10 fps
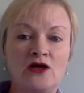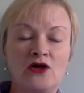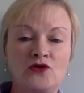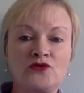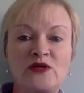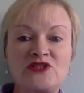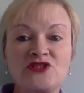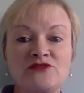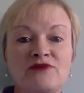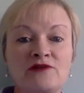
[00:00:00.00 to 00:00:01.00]
On the
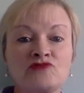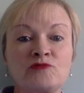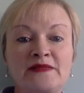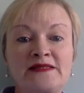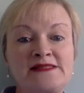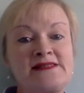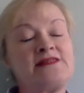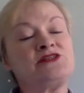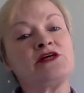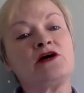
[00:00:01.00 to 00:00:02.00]
question of
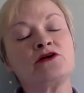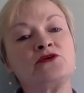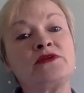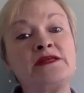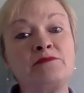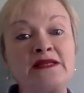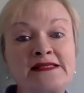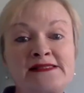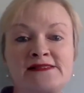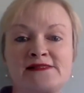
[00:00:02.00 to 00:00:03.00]
vulnerability, she argued that in
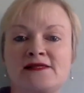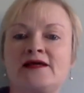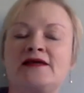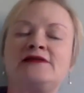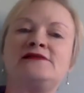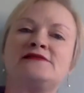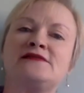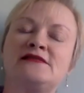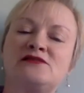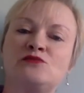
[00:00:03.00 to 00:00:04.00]
Melissa's case,
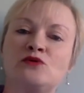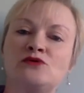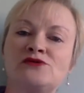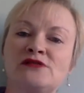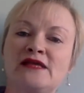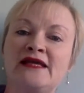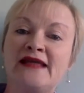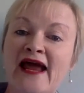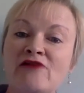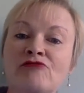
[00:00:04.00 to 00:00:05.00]
this was
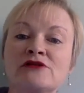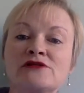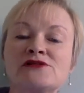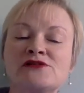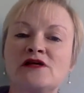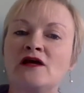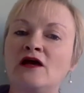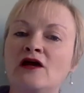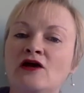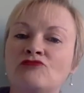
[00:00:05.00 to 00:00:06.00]
inherent
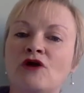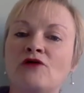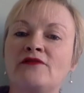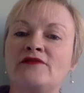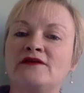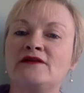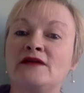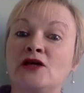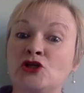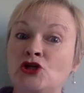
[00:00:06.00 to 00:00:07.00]
rather than
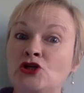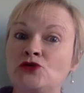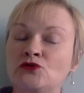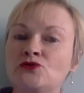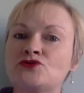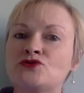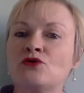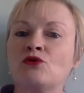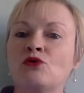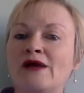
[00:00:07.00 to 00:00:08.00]
acute
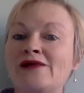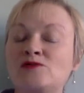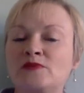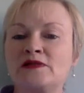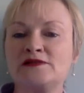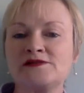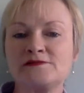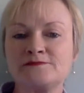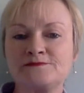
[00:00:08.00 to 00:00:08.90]
or helpless.